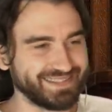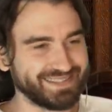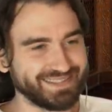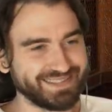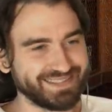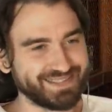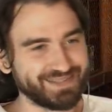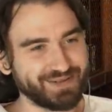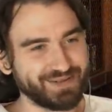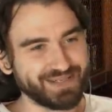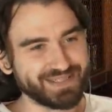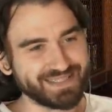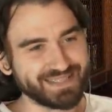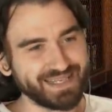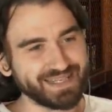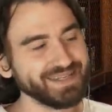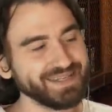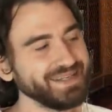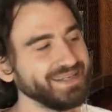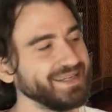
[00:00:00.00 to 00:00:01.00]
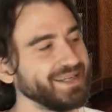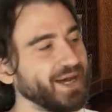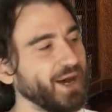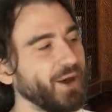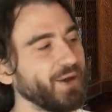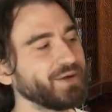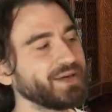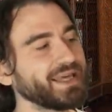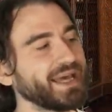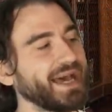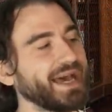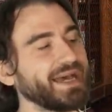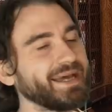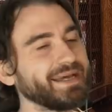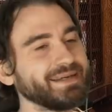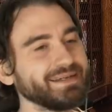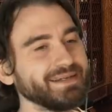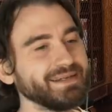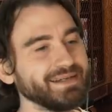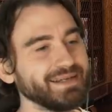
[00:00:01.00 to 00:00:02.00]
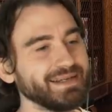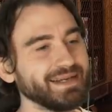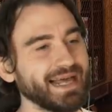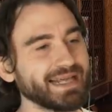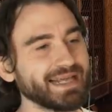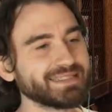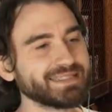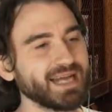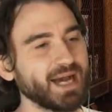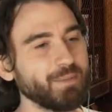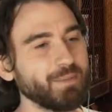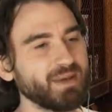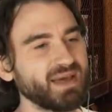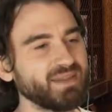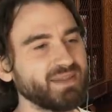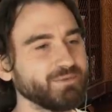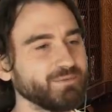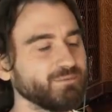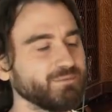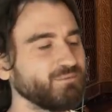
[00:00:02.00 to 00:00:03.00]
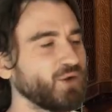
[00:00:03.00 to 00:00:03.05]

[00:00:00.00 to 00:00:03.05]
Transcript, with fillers: That's what I said. Okay, let's jump in.